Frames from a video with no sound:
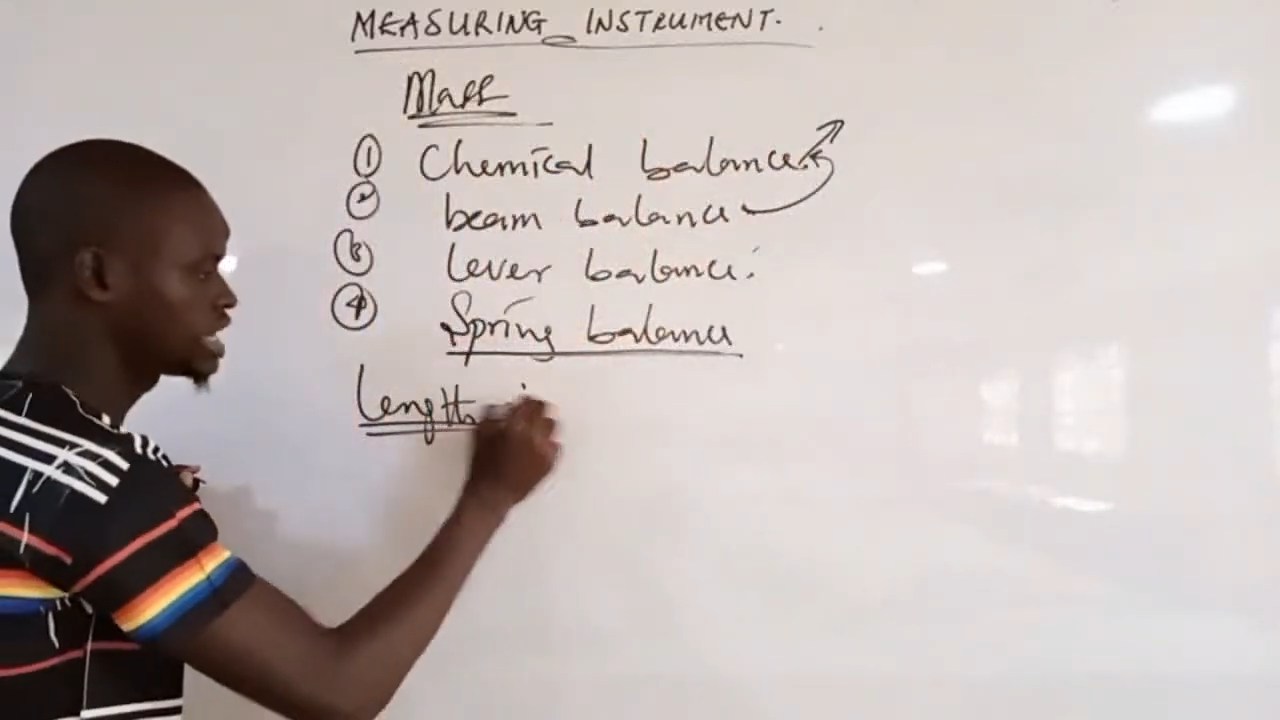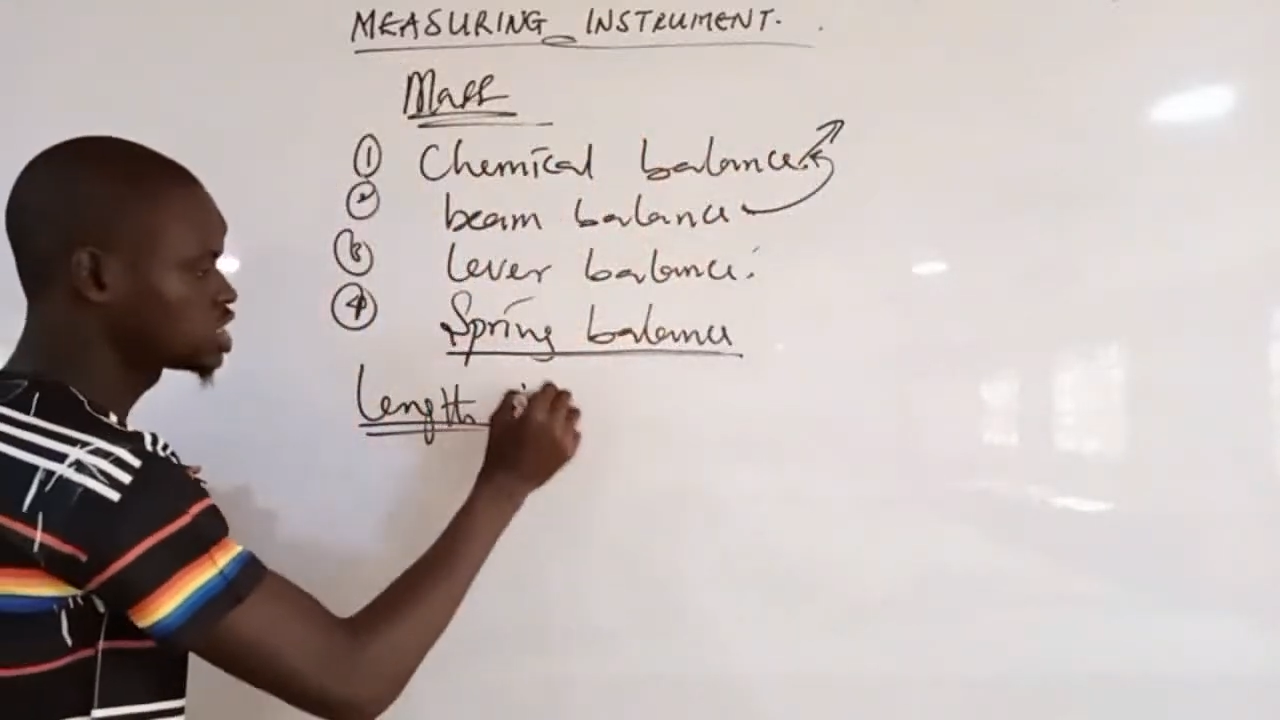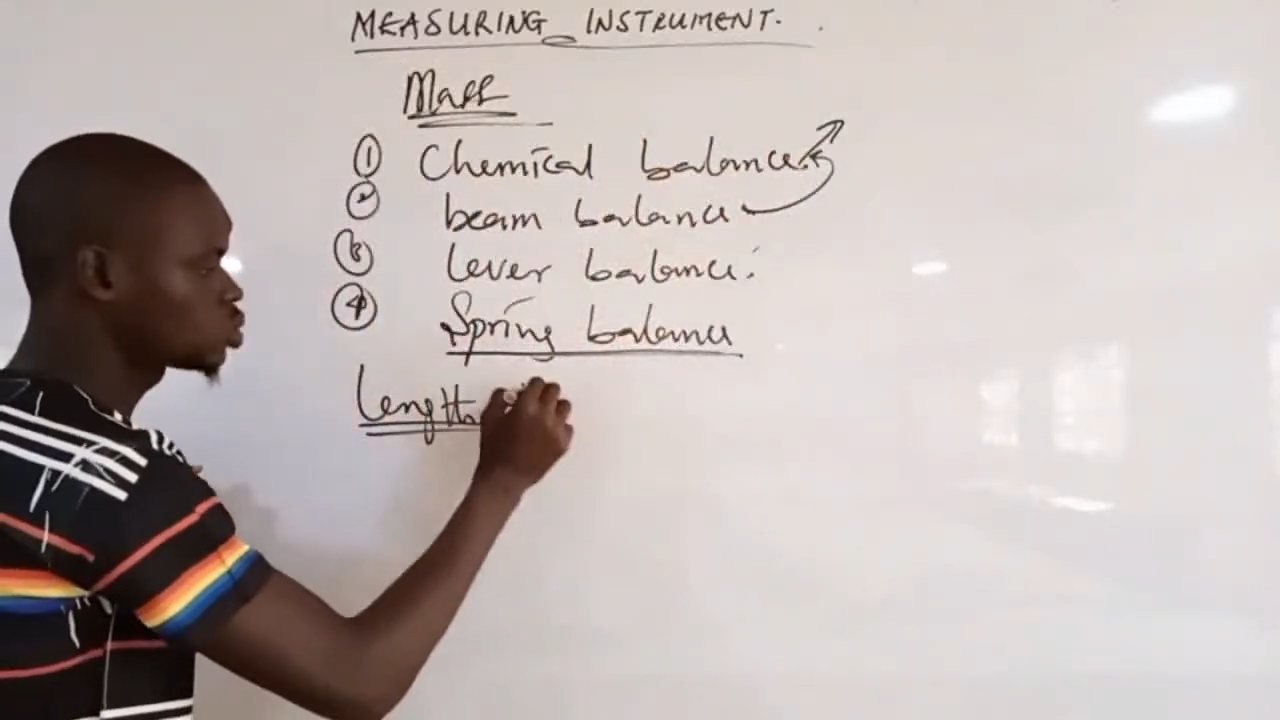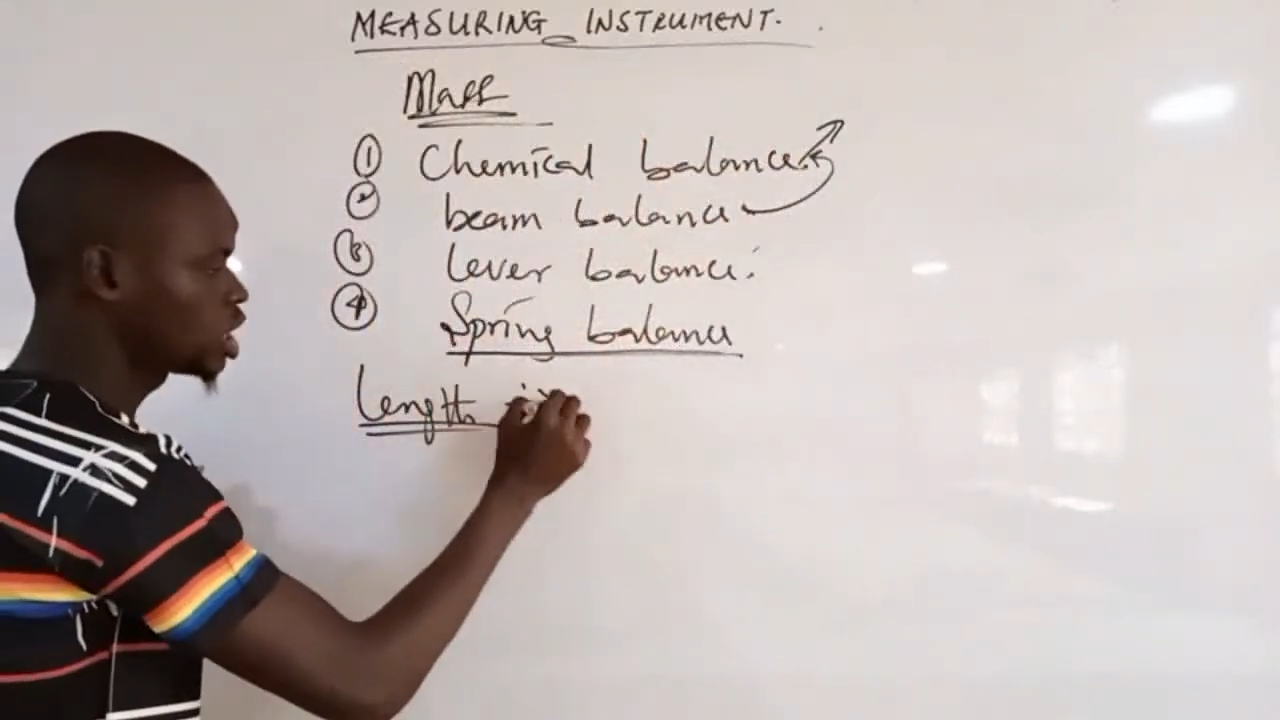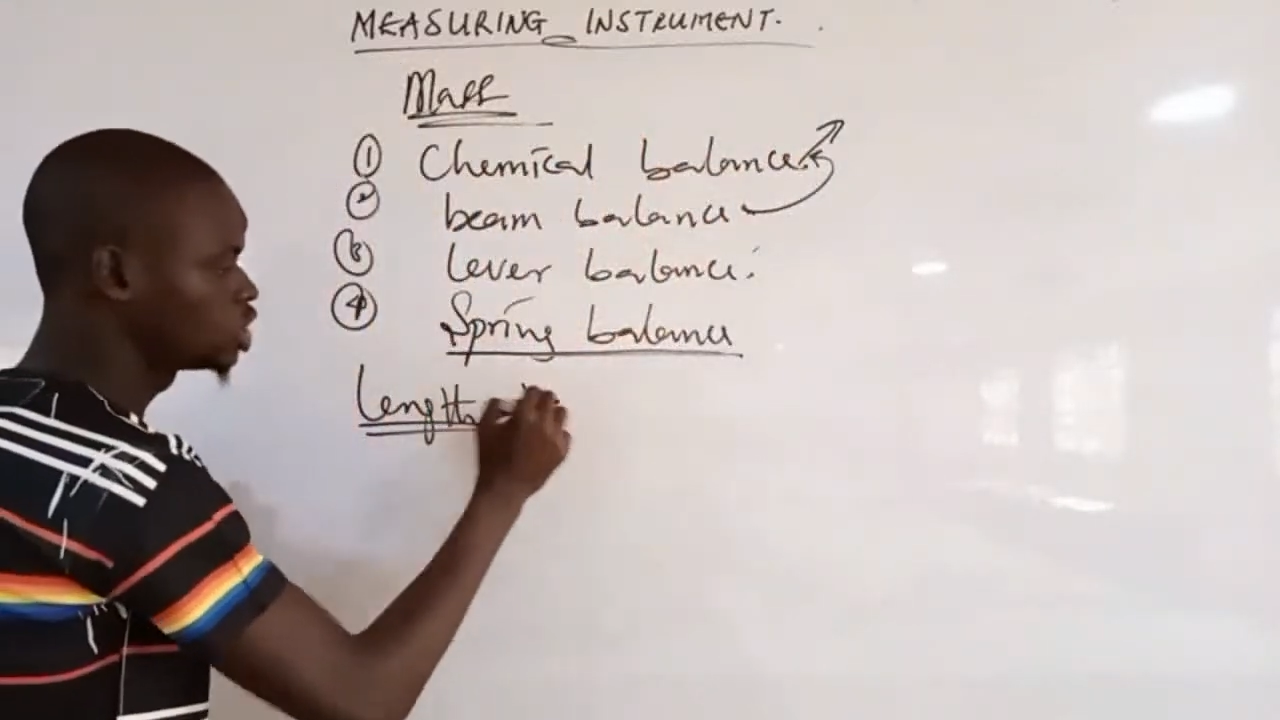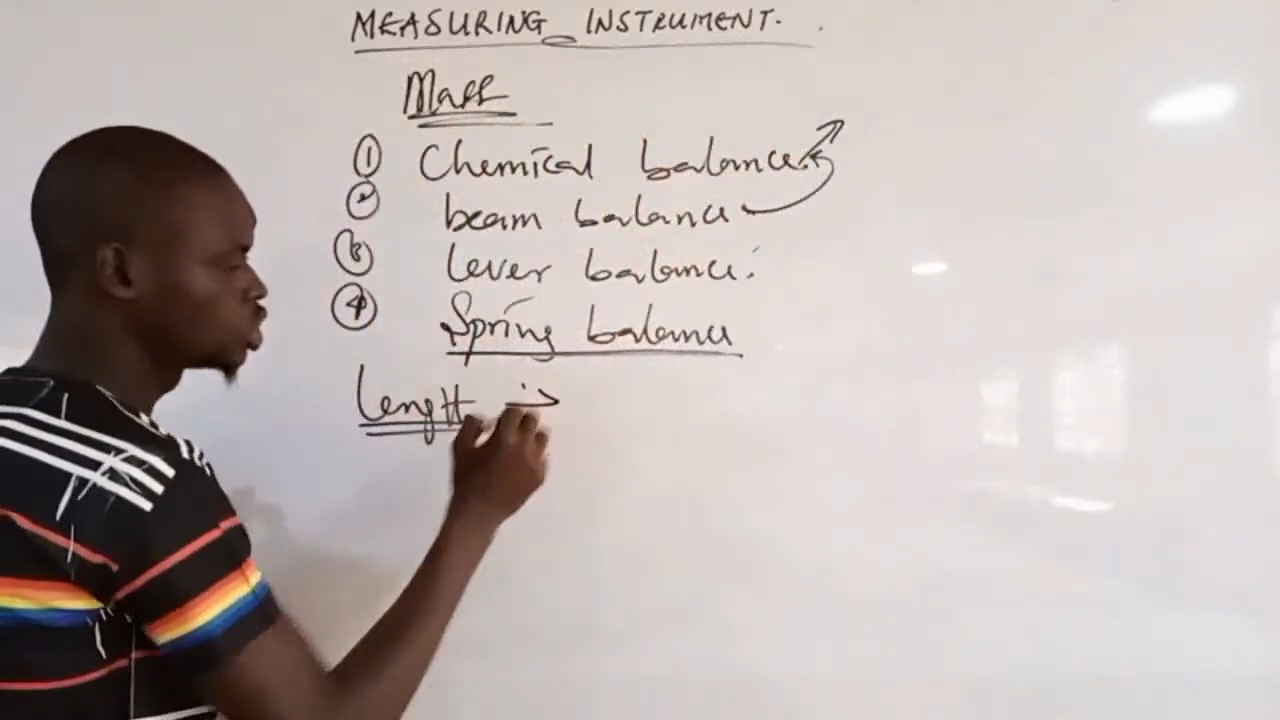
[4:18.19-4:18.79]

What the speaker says: is well